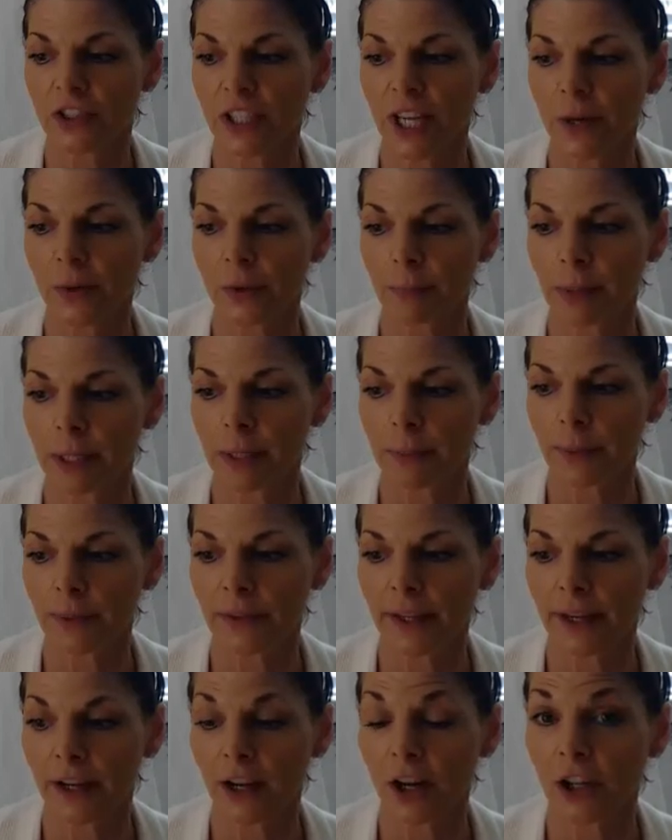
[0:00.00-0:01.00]
now to people
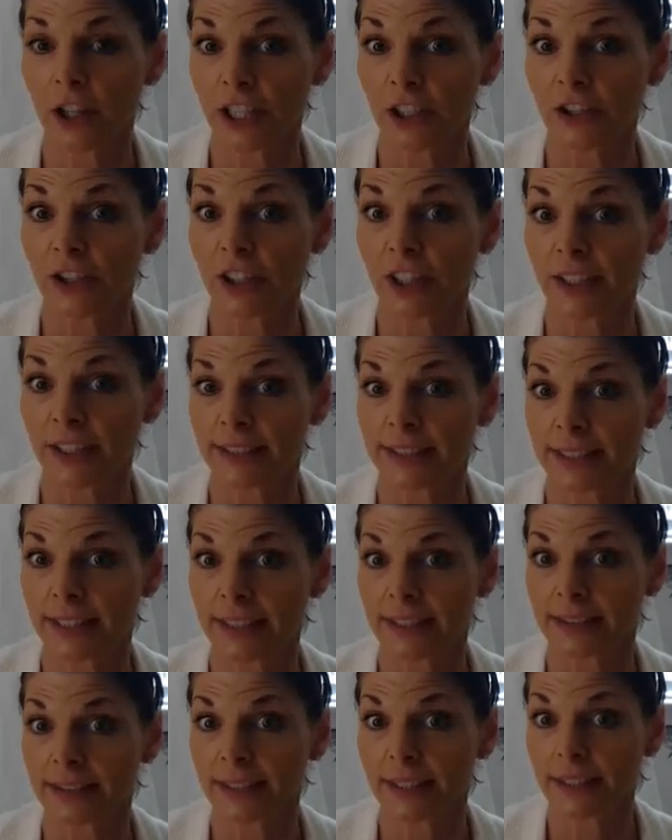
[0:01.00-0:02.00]
that are here to listen,
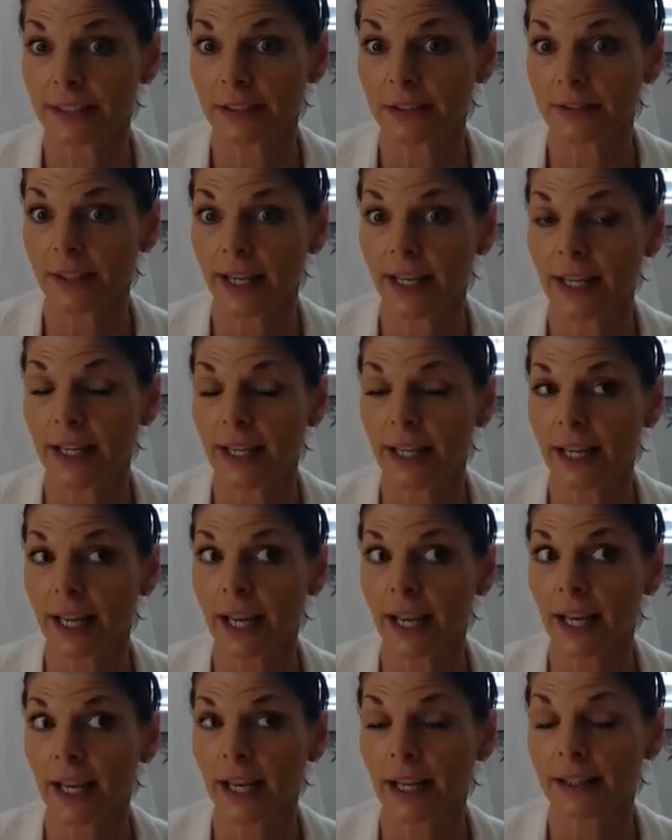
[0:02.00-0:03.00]
right?
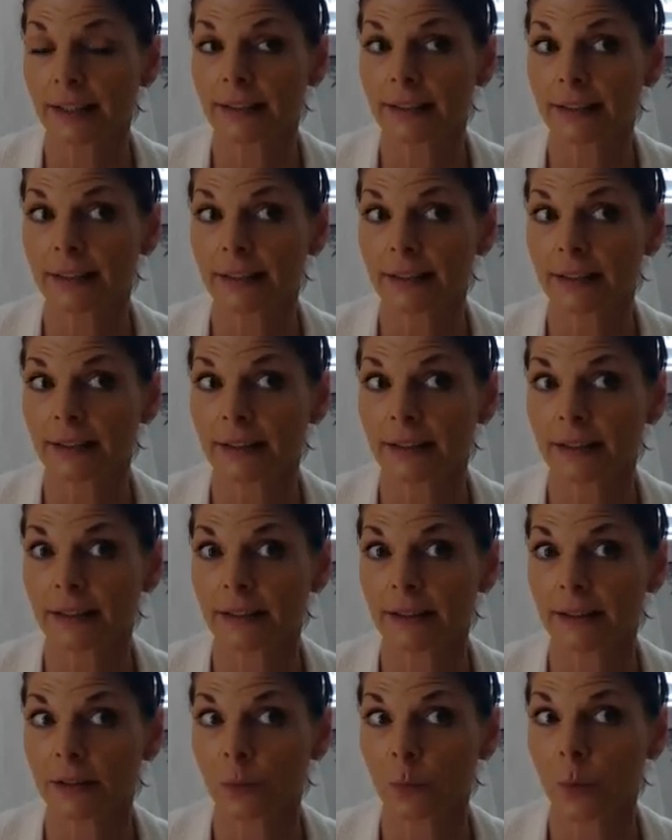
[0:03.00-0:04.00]
And
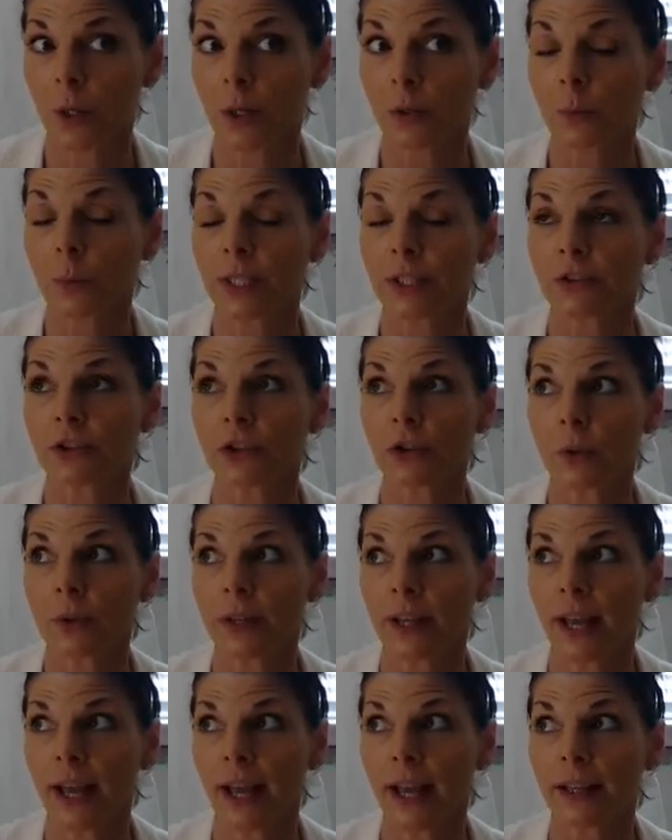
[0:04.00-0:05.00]
when we do
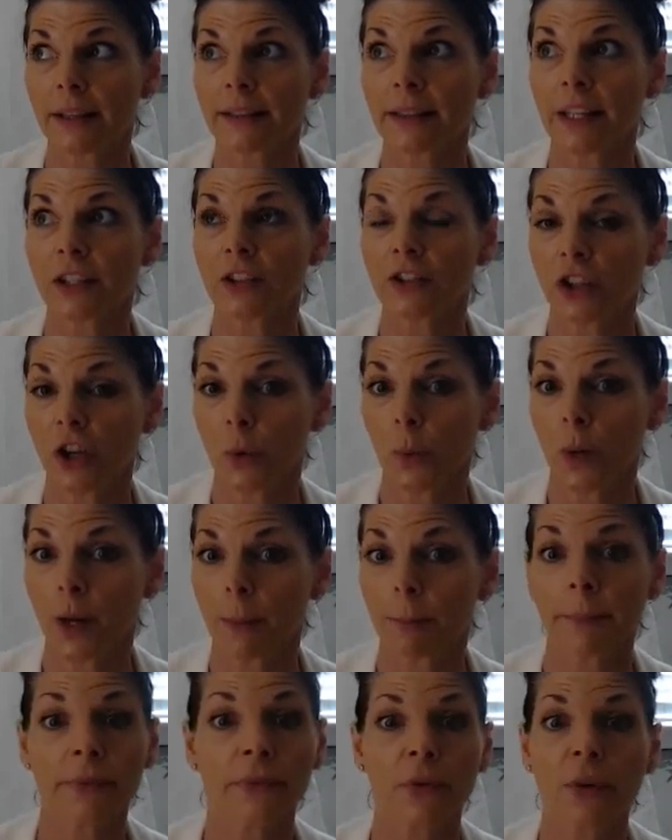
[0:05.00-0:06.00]
that, they show
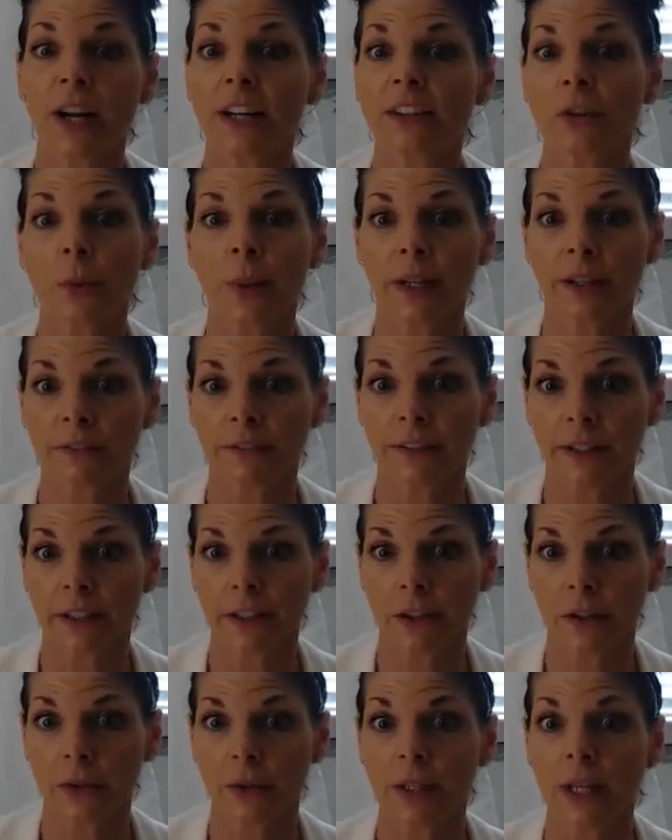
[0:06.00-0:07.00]
up. Before I do any
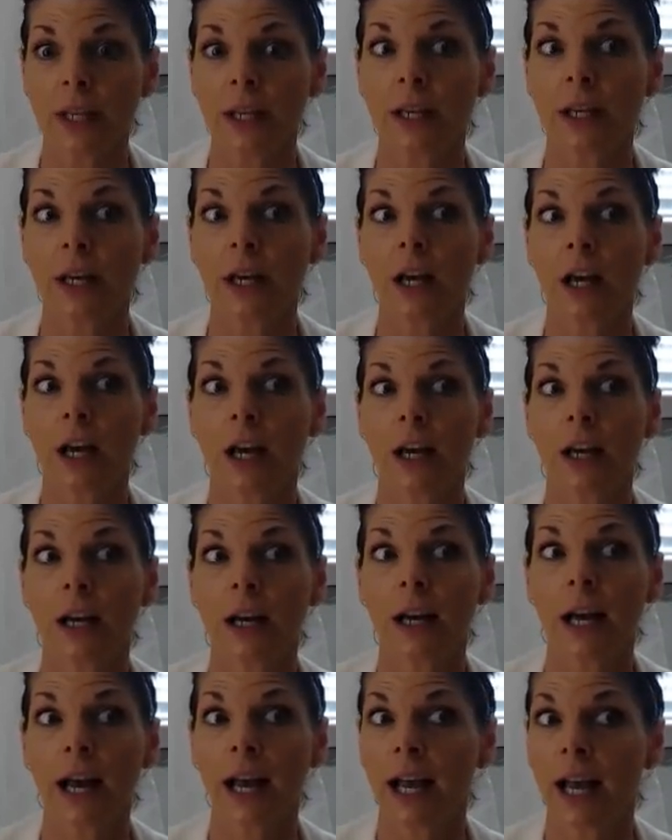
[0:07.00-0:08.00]
video,
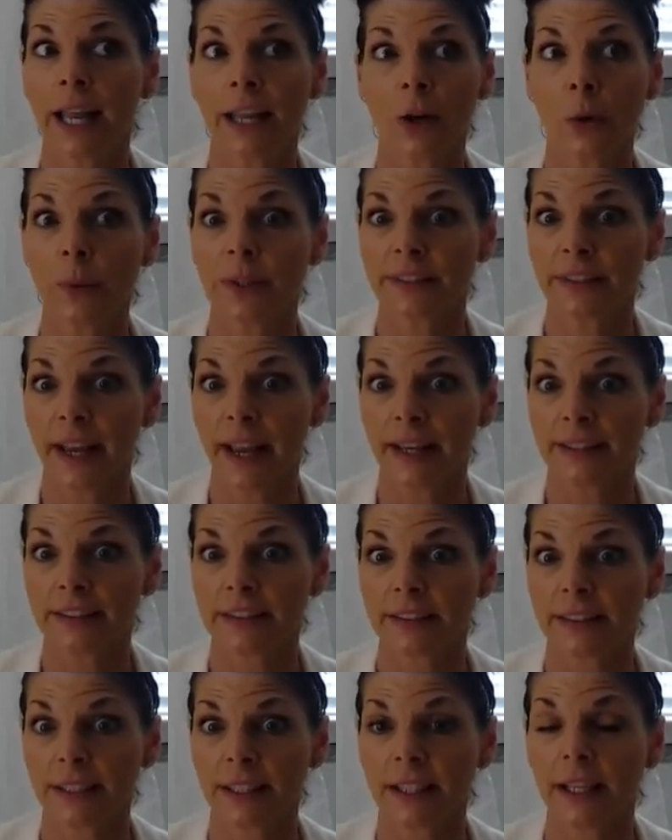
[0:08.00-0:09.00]
I always
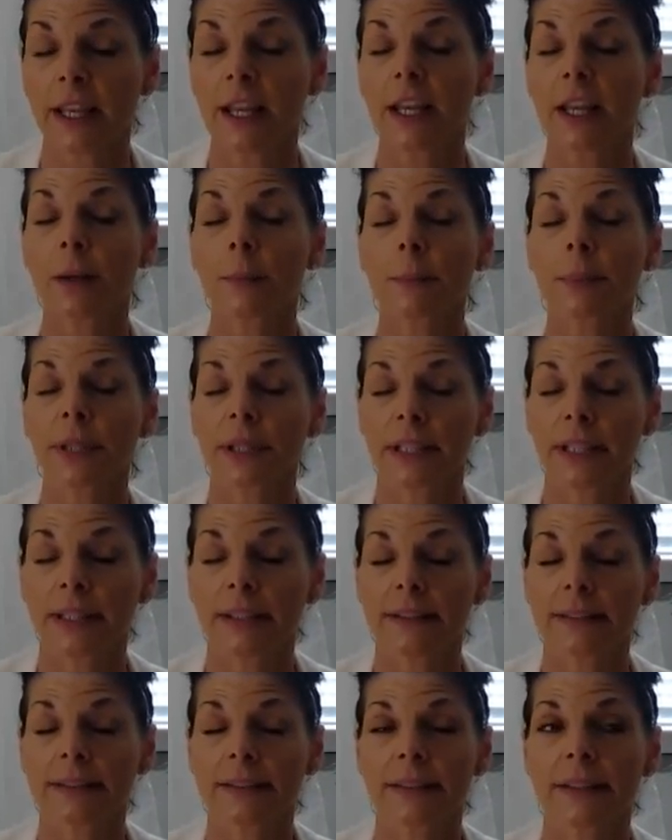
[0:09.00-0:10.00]
ask,
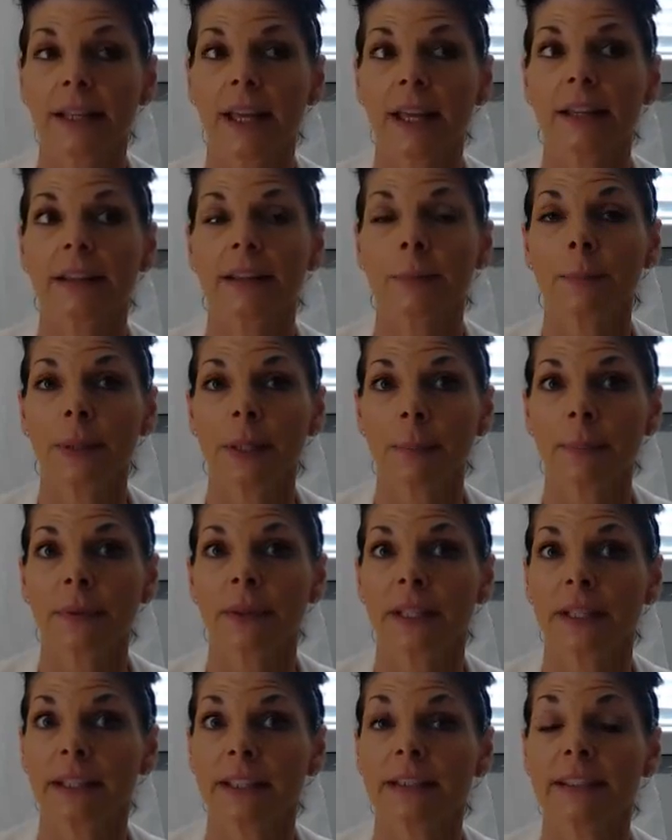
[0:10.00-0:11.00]
please let the people
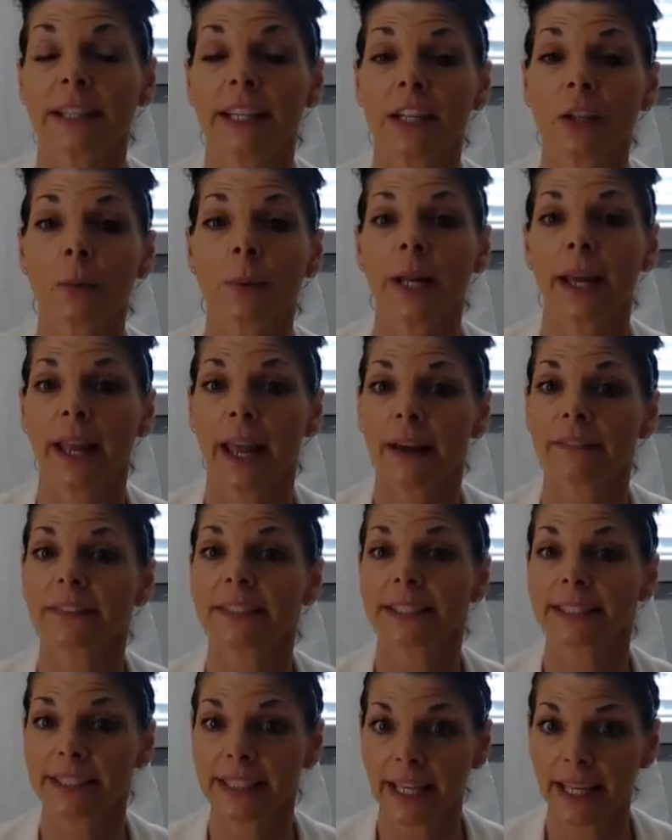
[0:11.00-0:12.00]
that need to hear what I have
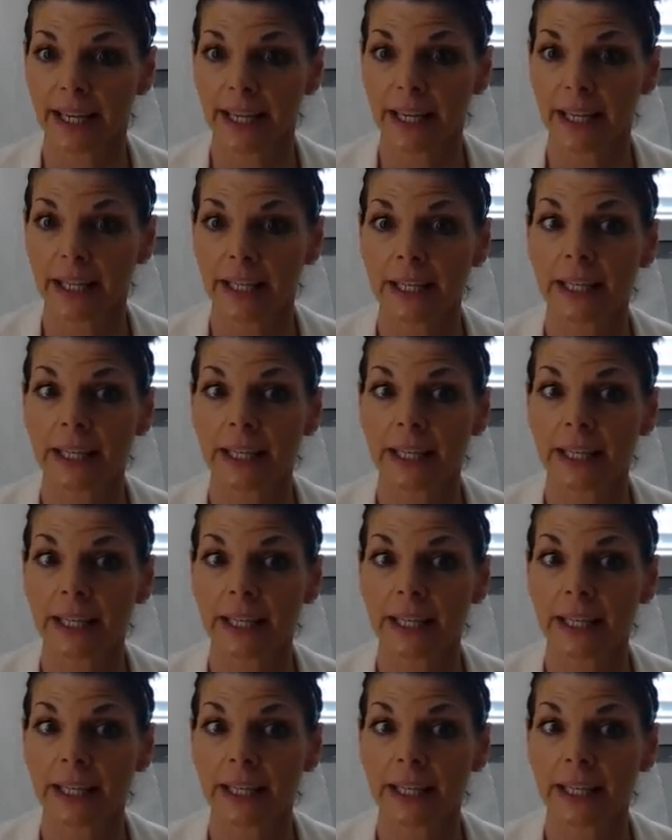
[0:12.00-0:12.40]
to say